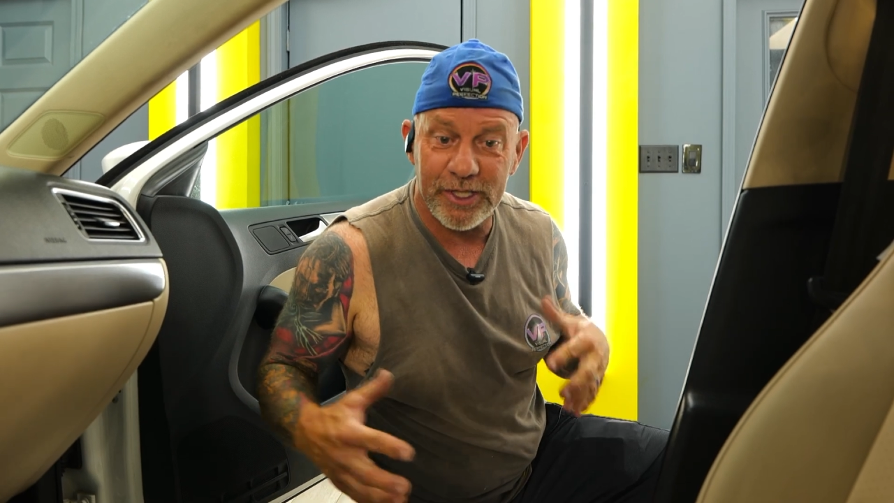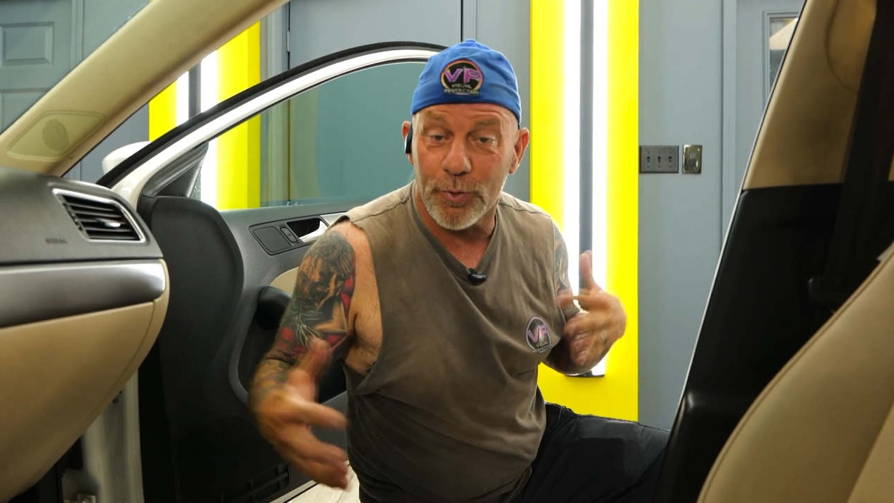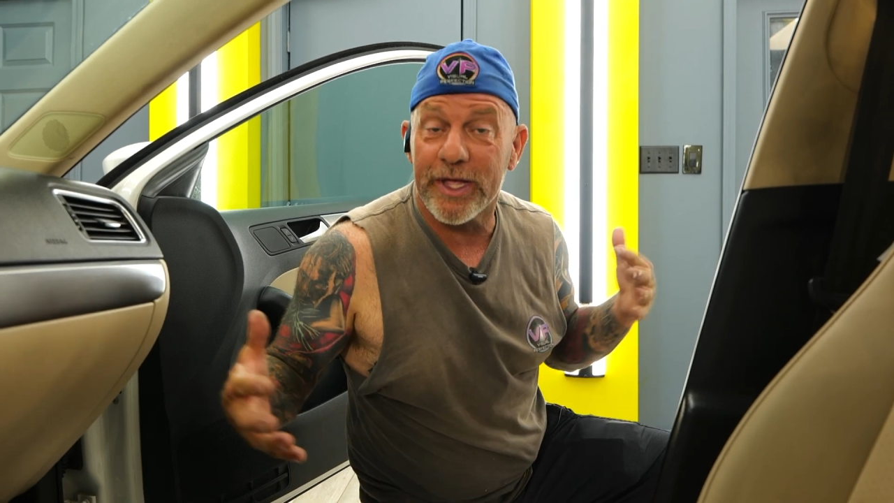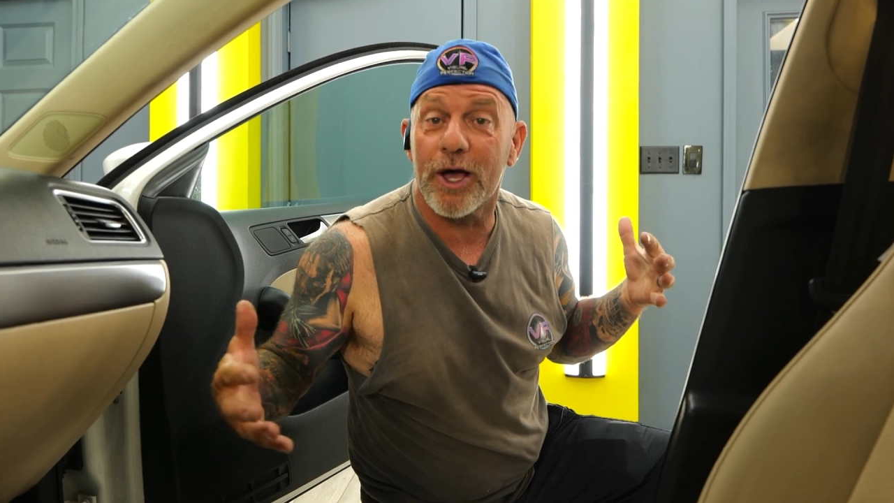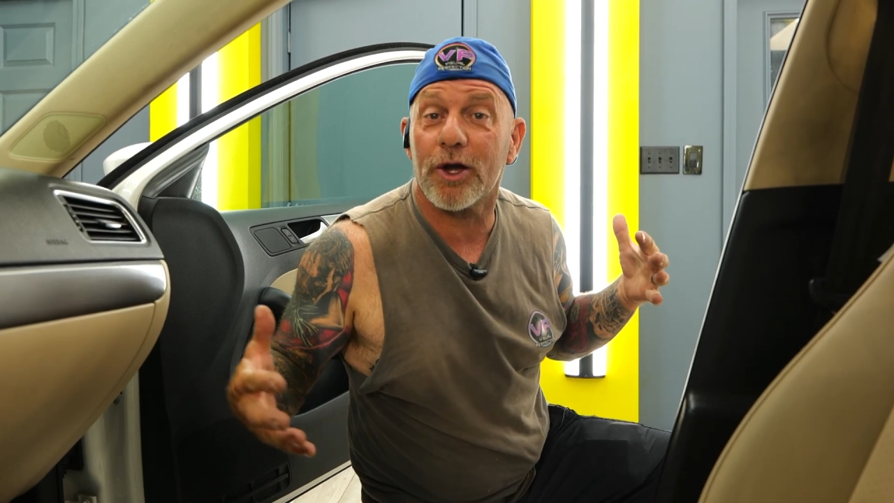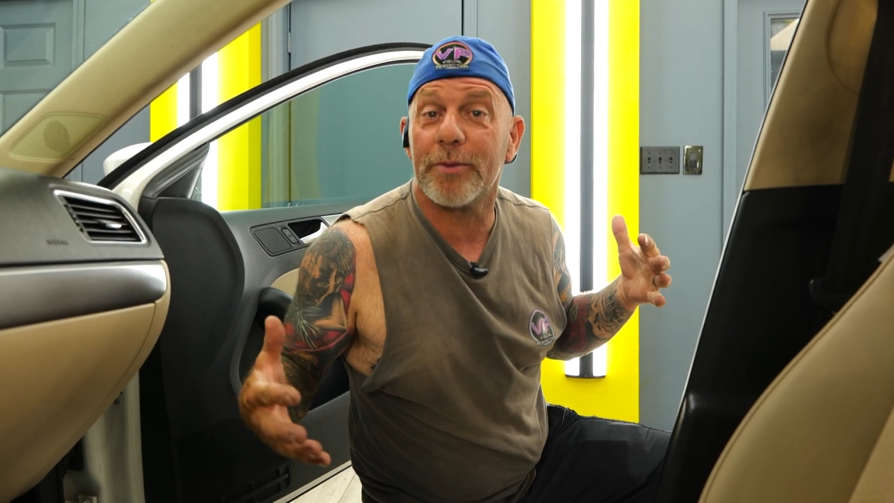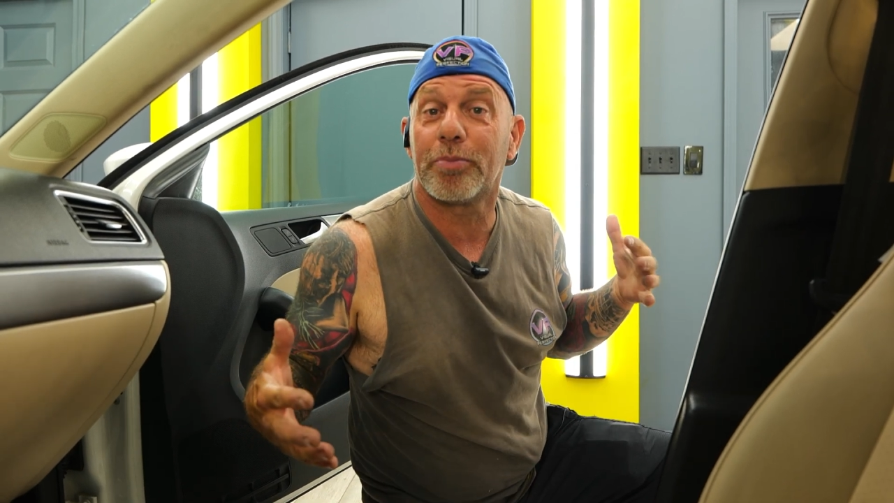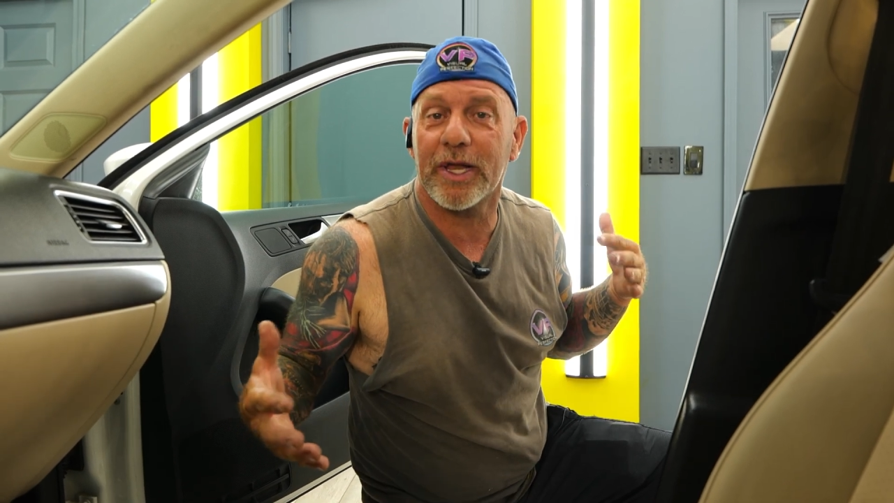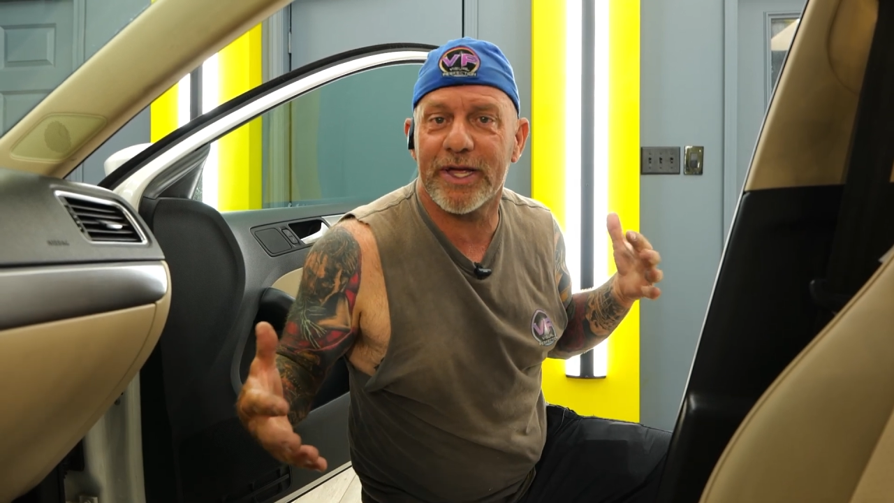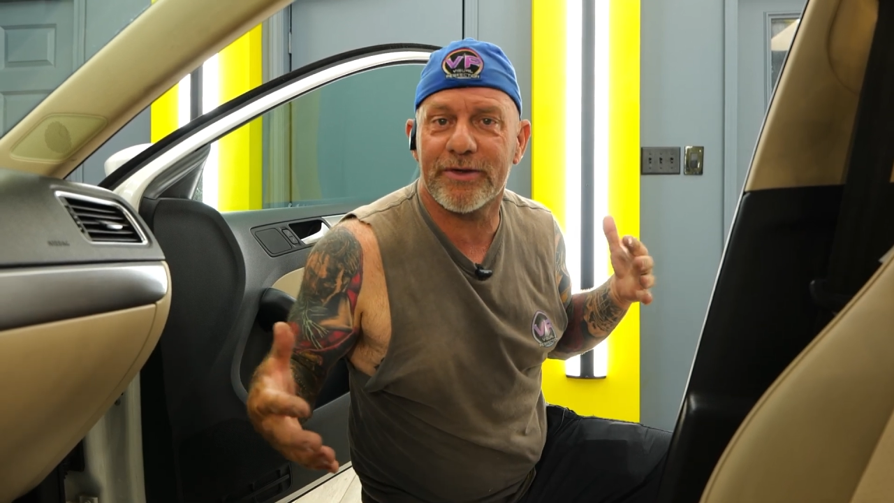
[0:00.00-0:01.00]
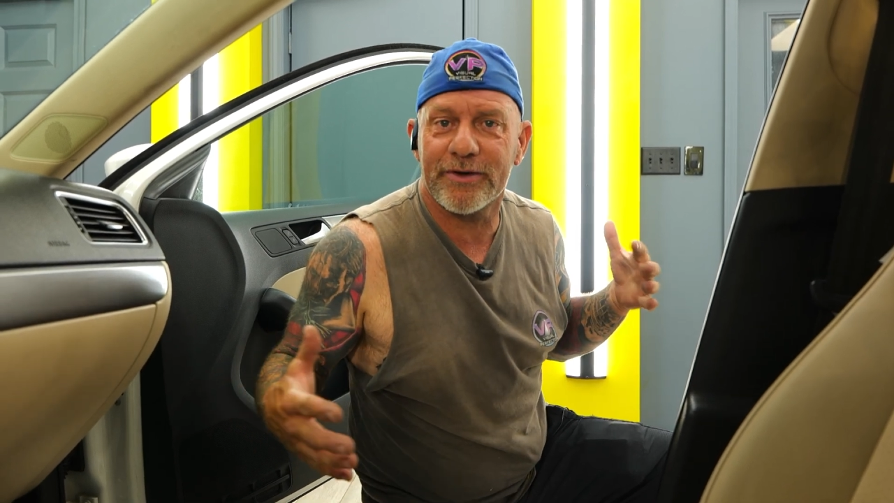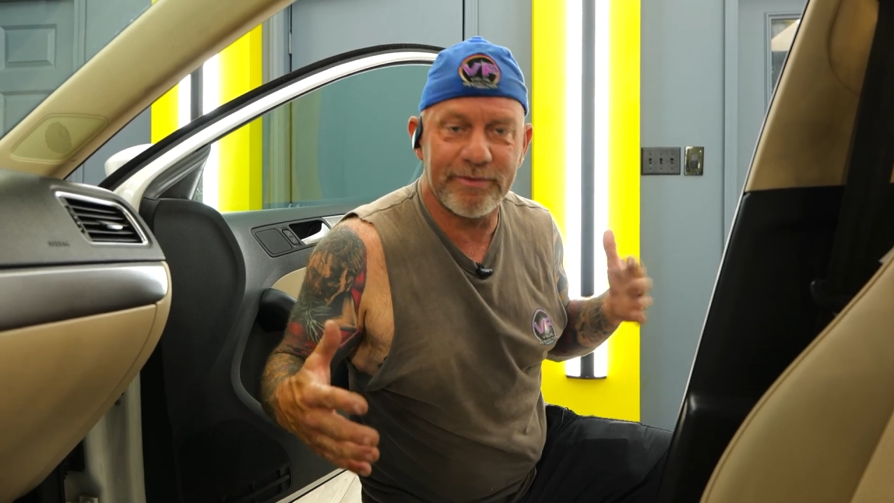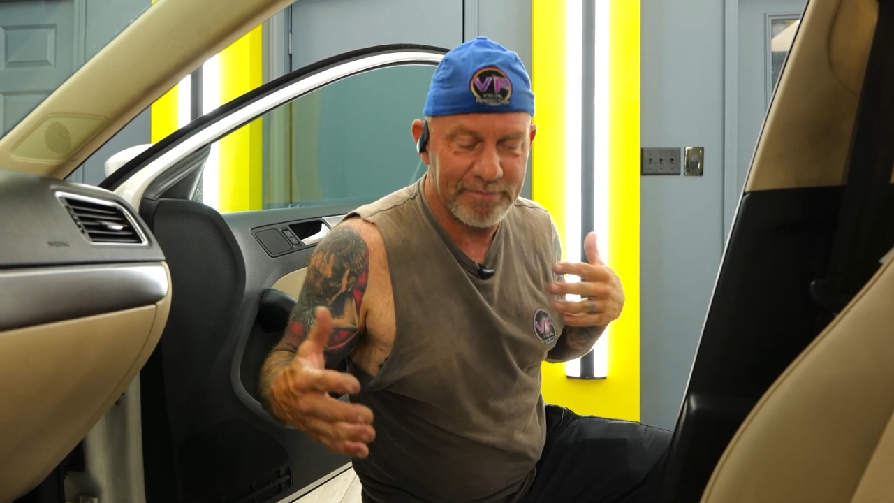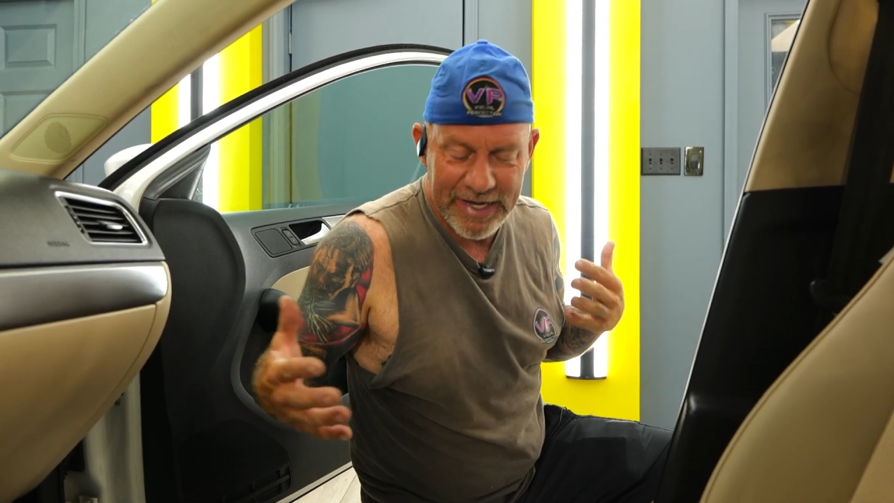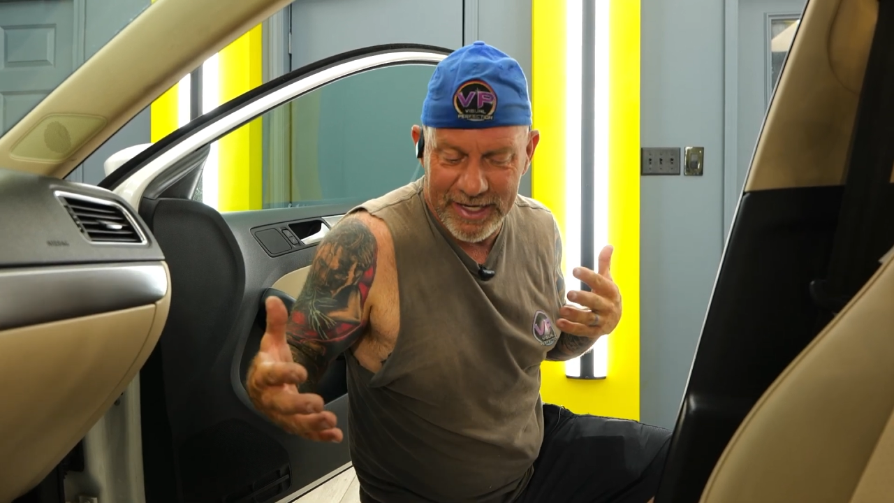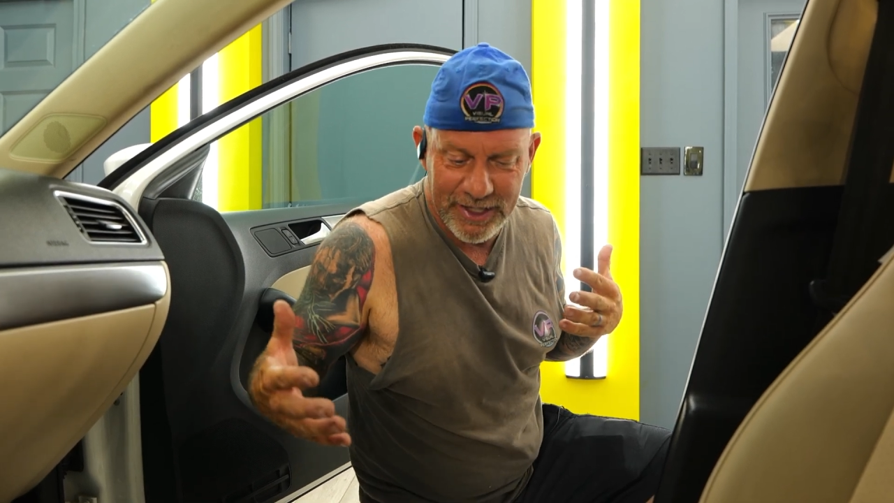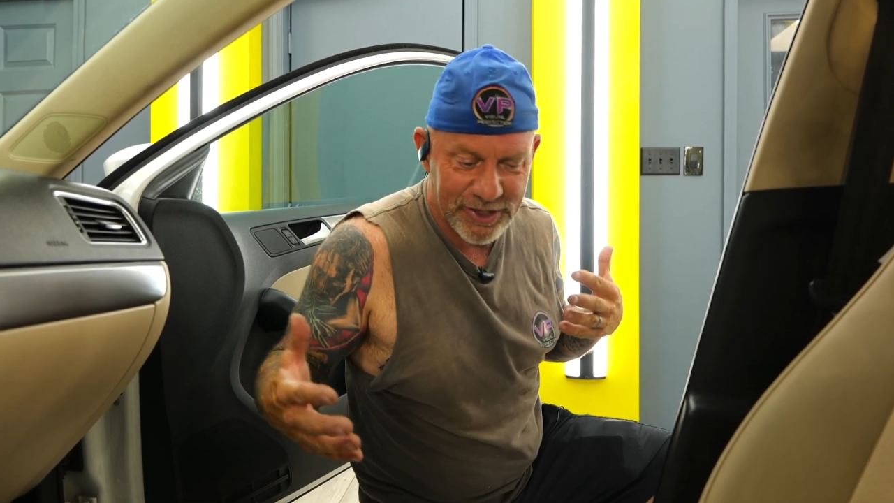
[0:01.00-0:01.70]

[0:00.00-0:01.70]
so we call it pleather, making a